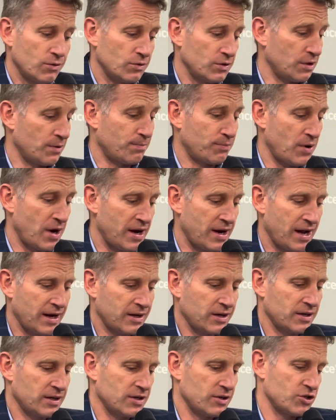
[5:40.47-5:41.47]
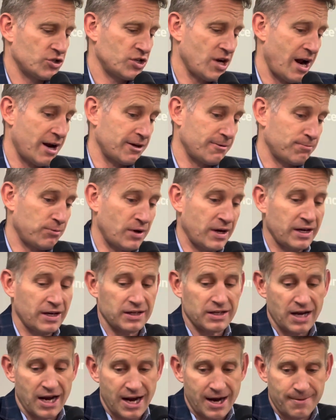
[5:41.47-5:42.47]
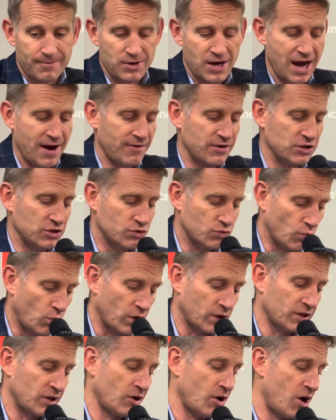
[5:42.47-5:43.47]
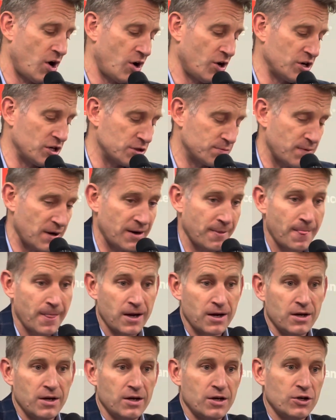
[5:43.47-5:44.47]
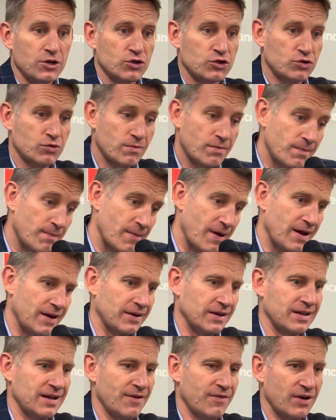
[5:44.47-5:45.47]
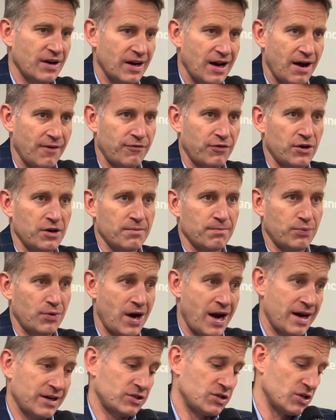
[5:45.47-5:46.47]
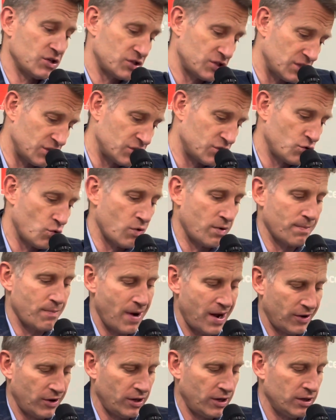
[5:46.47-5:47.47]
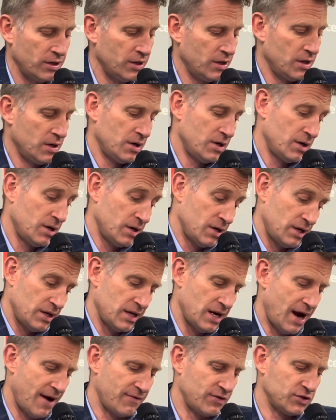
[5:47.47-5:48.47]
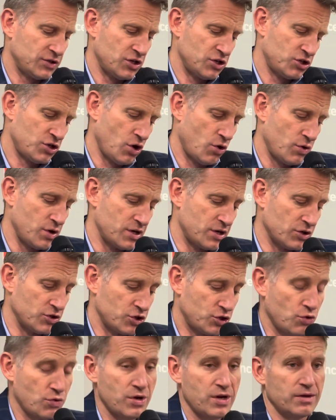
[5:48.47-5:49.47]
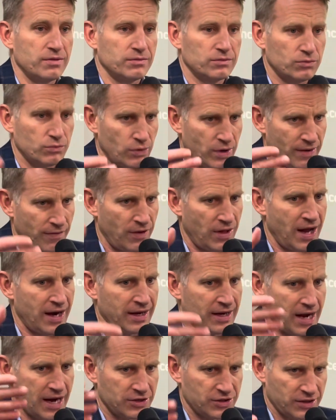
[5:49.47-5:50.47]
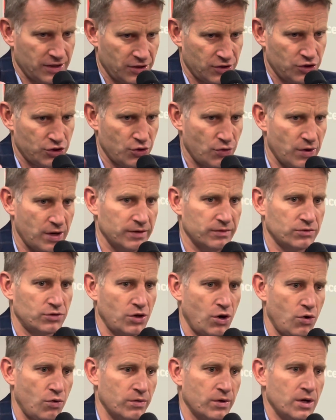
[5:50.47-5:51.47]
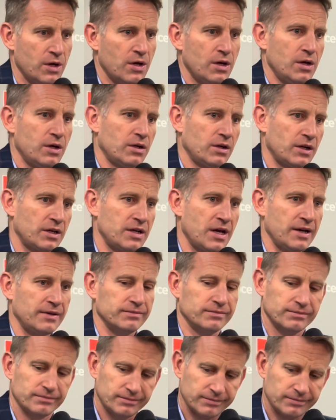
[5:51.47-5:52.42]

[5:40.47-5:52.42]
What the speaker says: you're probably not going to get a shot to play in the game. Devin's working hard. He's been giving an effort in practice. He's doing better. He obviously showed he can shoot it. We have a lot of guys that can shoot it. So, again,